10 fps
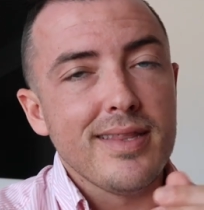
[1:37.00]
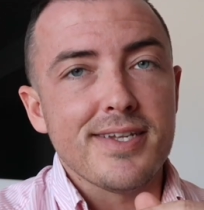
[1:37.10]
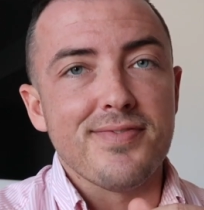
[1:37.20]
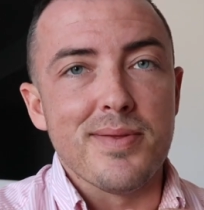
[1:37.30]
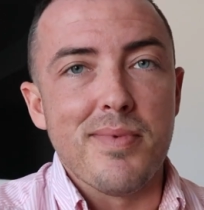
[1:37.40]

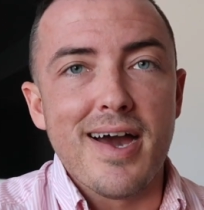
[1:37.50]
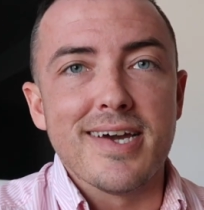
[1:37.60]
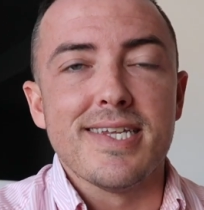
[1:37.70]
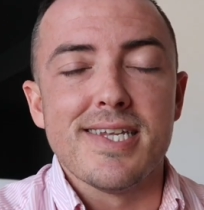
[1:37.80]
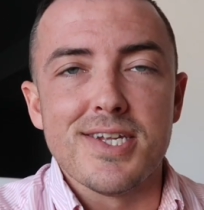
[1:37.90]
That's for the
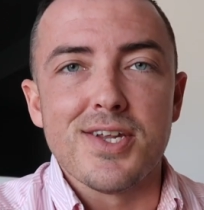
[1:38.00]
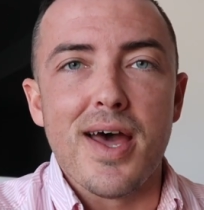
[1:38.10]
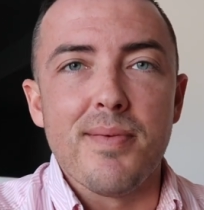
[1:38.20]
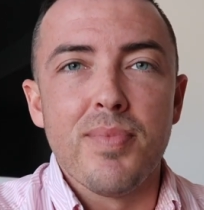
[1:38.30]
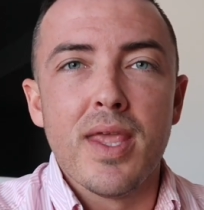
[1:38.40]
market to
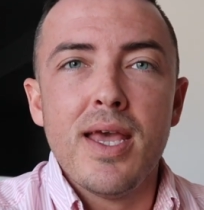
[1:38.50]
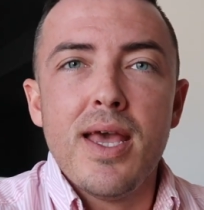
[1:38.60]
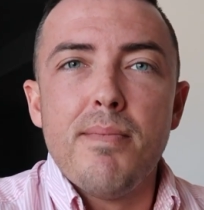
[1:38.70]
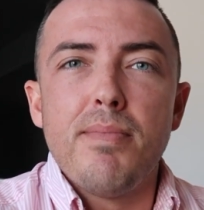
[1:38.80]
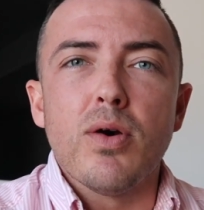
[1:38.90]
decide.
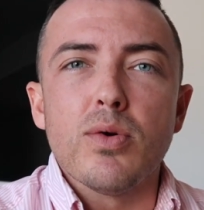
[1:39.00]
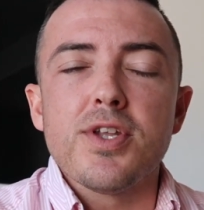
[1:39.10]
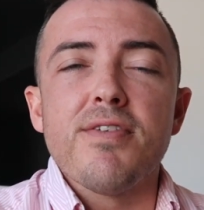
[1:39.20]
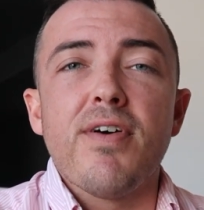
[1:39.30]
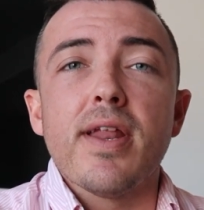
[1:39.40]
But
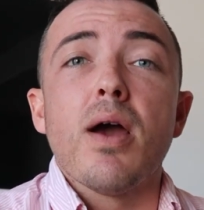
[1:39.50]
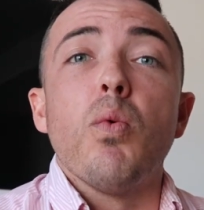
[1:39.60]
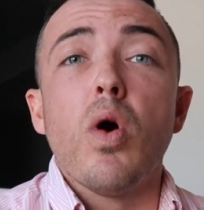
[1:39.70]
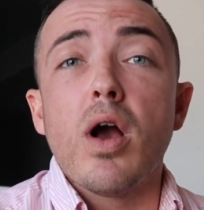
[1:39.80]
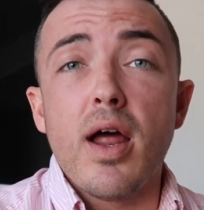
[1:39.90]
also finding
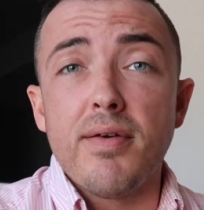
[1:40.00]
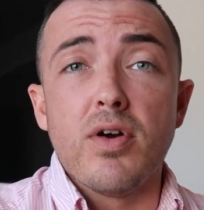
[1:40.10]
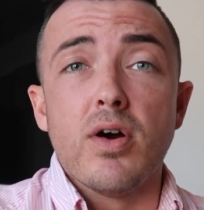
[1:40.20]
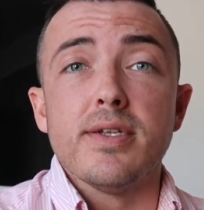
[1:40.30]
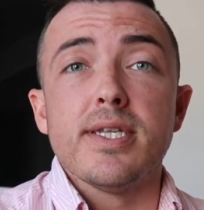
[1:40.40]
out what kind of
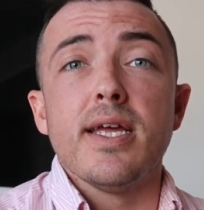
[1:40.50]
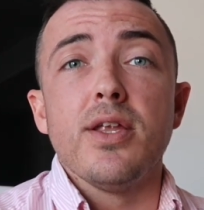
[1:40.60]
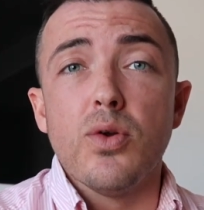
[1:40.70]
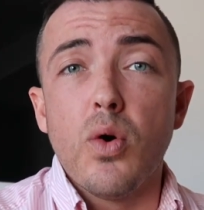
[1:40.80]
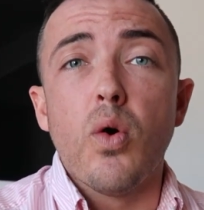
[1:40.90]

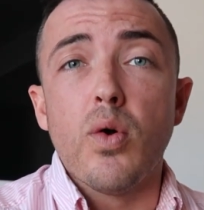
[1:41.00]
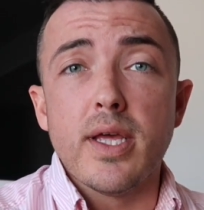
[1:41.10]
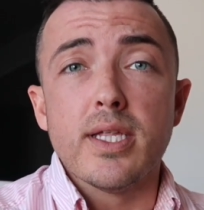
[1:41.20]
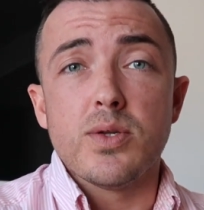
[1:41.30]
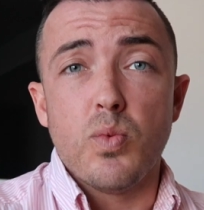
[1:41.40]
content your
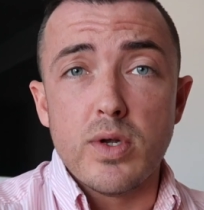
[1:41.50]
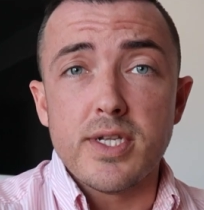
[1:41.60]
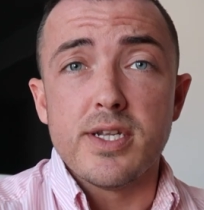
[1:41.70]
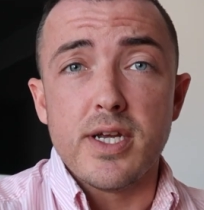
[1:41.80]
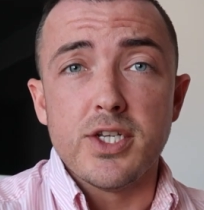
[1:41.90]
audience
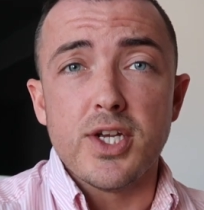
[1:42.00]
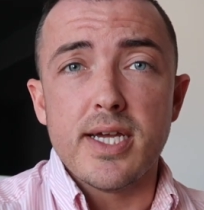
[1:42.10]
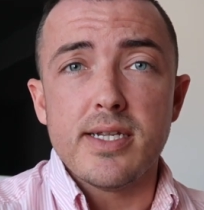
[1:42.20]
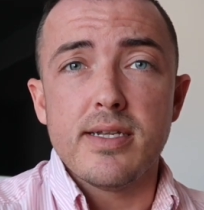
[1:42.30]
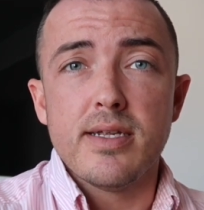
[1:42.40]
wants to
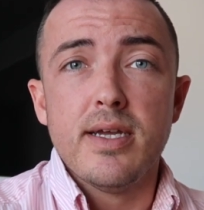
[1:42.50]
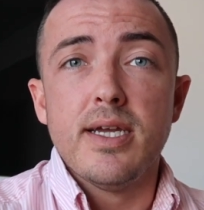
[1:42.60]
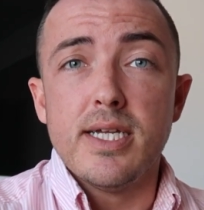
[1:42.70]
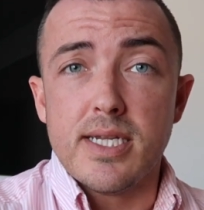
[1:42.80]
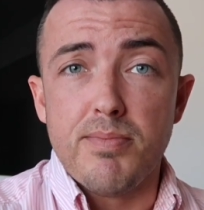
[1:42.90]
digest
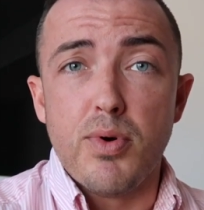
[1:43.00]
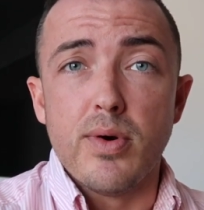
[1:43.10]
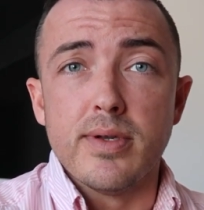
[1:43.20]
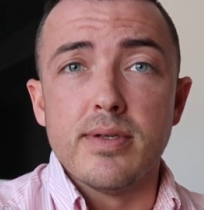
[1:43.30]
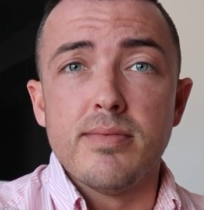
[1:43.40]
is
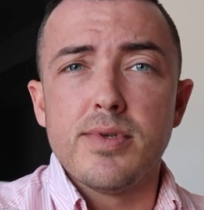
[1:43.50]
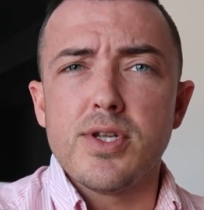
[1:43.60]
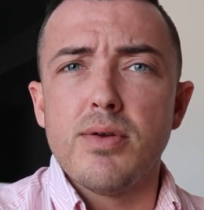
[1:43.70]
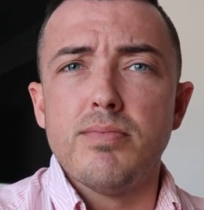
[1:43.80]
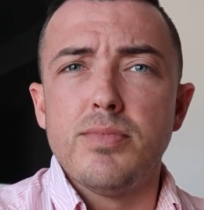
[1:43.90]
important.
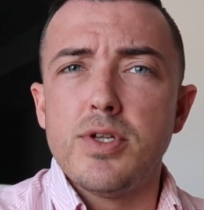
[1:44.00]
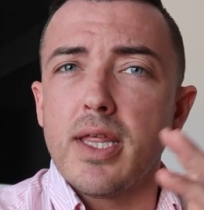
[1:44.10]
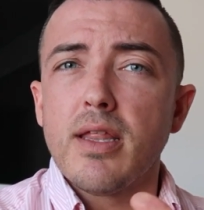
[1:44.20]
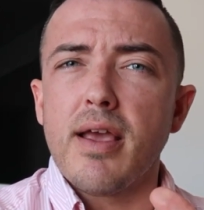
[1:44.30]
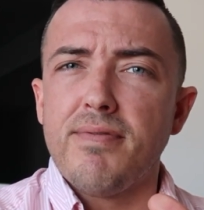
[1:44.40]
So do
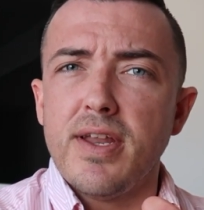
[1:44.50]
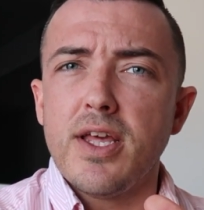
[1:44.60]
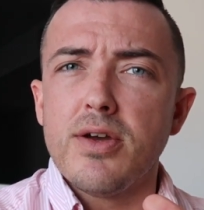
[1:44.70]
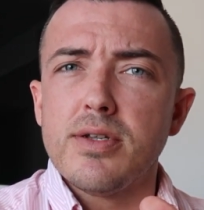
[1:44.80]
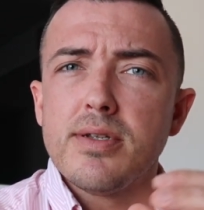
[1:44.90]
they like
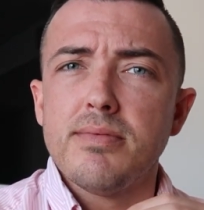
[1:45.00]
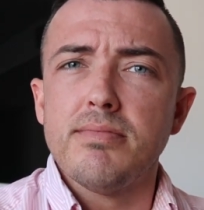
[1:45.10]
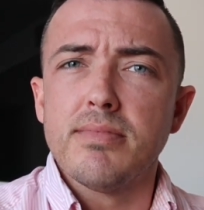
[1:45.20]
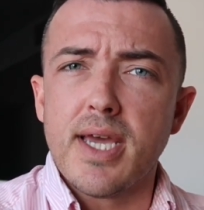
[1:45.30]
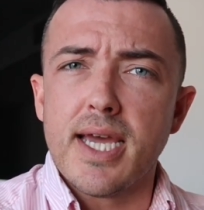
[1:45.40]
videos,
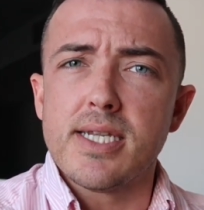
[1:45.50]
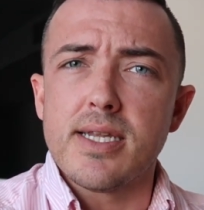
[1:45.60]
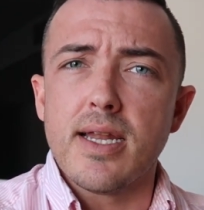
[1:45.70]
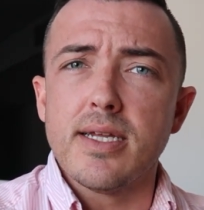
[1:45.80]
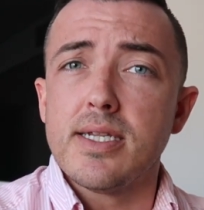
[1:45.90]
case
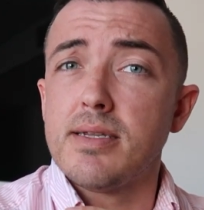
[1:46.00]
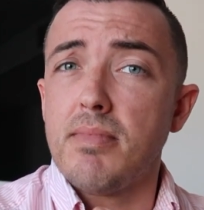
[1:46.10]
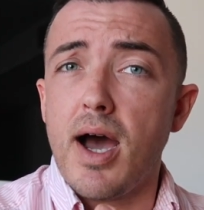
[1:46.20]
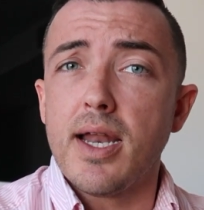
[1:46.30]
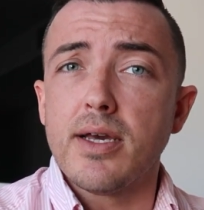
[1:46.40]
studies,
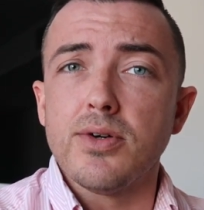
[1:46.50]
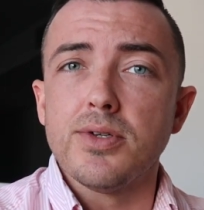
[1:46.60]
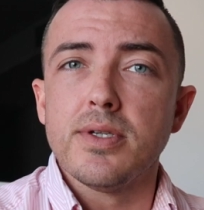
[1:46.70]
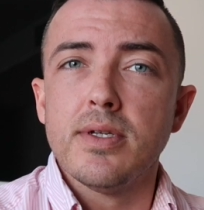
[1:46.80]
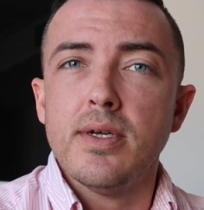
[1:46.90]

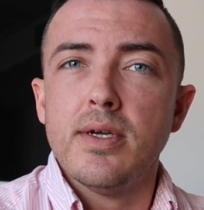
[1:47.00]
articles?